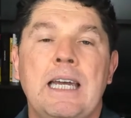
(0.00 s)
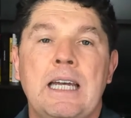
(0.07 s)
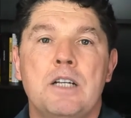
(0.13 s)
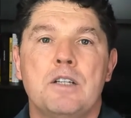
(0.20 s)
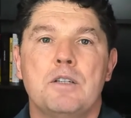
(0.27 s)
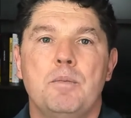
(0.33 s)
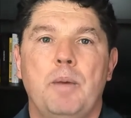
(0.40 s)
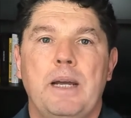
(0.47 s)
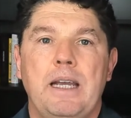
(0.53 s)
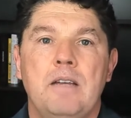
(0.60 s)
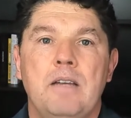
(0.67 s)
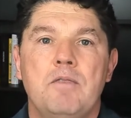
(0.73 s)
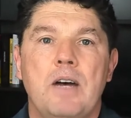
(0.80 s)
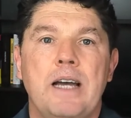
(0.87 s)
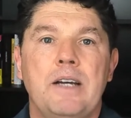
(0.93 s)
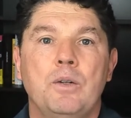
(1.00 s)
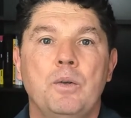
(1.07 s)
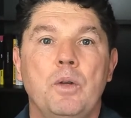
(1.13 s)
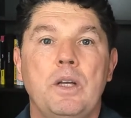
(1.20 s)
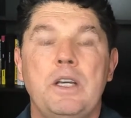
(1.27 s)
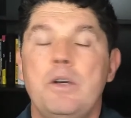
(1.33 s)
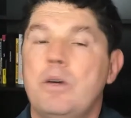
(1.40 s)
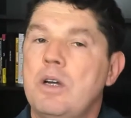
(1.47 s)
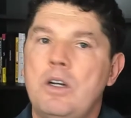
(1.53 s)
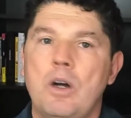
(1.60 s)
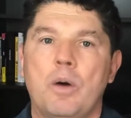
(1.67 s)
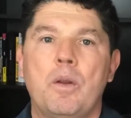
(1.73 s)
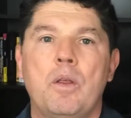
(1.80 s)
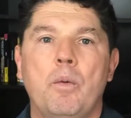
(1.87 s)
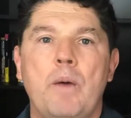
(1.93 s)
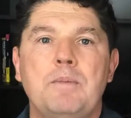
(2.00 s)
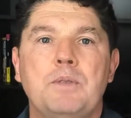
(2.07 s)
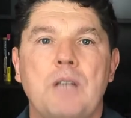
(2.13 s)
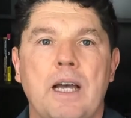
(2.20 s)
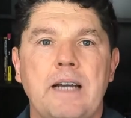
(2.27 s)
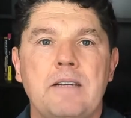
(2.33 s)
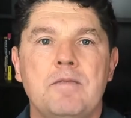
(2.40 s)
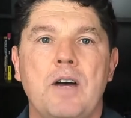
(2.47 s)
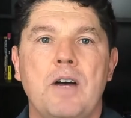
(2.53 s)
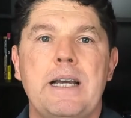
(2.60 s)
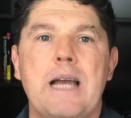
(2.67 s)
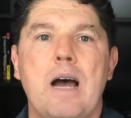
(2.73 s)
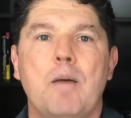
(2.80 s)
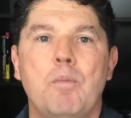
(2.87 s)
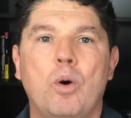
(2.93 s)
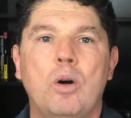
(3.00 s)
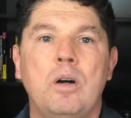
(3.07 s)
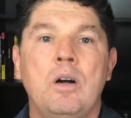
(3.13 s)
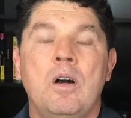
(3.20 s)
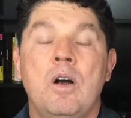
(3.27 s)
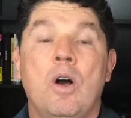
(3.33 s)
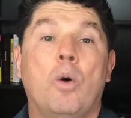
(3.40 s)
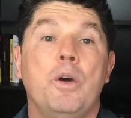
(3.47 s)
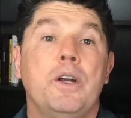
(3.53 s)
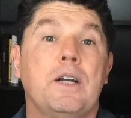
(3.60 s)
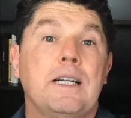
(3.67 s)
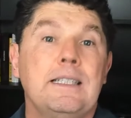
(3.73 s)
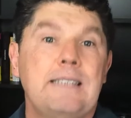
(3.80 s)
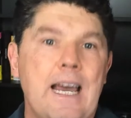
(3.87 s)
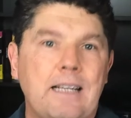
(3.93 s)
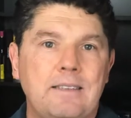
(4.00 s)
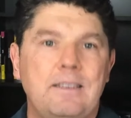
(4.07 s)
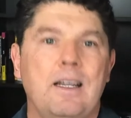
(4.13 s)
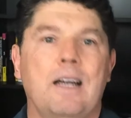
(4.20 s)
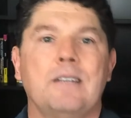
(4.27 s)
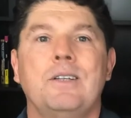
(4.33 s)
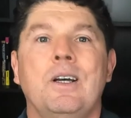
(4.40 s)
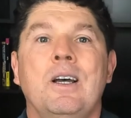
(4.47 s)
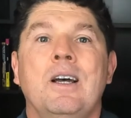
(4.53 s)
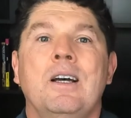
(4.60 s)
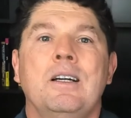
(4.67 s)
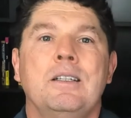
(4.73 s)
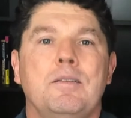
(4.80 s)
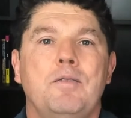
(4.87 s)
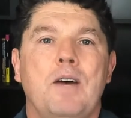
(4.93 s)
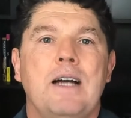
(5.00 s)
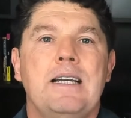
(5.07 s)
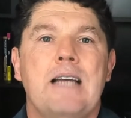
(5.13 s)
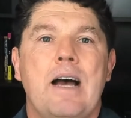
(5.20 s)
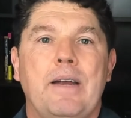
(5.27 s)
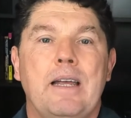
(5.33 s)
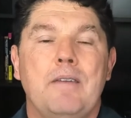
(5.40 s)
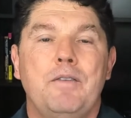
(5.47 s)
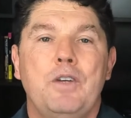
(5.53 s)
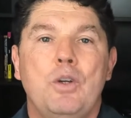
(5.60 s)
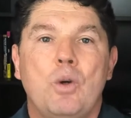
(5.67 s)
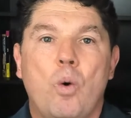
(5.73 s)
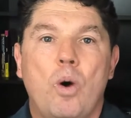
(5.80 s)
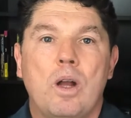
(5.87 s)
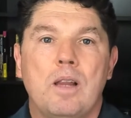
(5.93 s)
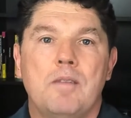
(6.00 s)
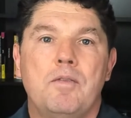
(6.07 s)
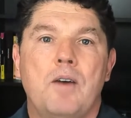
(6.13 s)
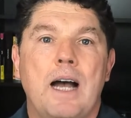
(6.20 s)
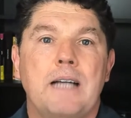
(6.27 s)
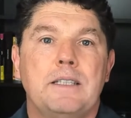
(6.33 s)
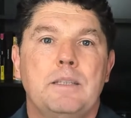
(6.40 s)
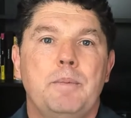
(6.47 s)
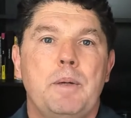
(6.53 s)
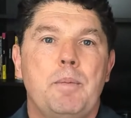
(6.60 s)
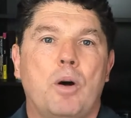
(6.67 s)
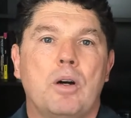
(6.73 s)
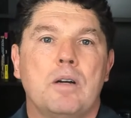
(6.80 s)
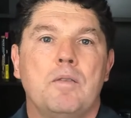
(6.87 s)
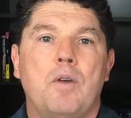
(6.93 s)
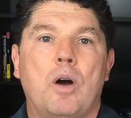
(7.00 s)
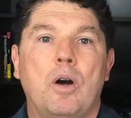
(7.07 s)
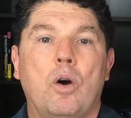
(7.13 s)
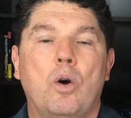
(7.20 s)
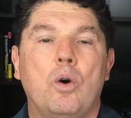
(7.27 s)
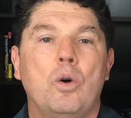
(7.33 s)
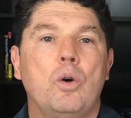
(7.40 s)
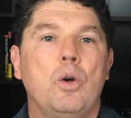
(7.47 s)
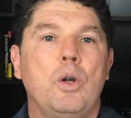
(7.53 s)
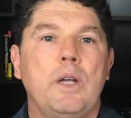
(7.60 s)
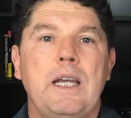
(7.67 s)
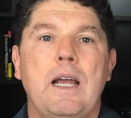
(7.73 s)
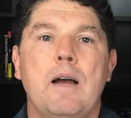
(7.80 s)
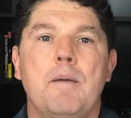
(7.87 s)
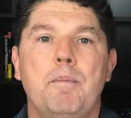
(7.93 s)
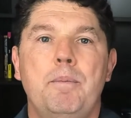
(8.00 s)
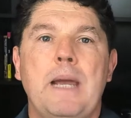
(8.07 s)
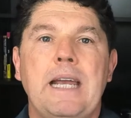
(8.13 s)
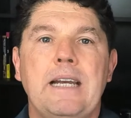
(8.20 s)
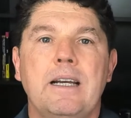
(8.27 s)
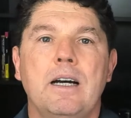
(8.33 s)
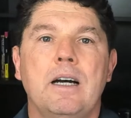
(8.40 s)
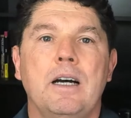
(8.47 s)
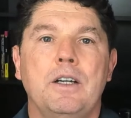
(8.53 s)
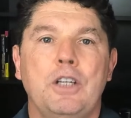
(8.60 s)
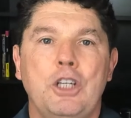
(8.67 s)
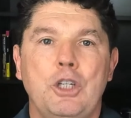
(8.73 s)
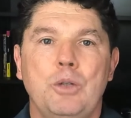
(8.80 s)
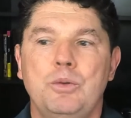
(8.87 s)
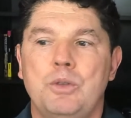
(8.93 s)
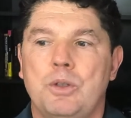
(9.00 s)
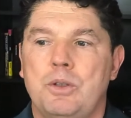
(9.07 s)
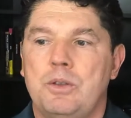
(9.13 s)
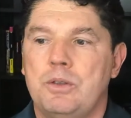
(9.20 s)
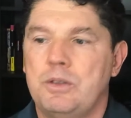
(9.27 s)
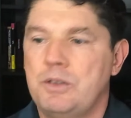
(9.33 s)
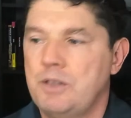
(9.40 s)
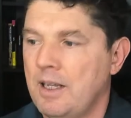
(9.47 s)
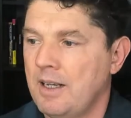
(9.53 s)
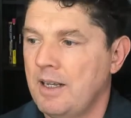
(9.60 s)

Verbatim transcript: It's by invite only. You could go to the website and find out more, or you can text us to find out if you qualify to be part of our early beta users.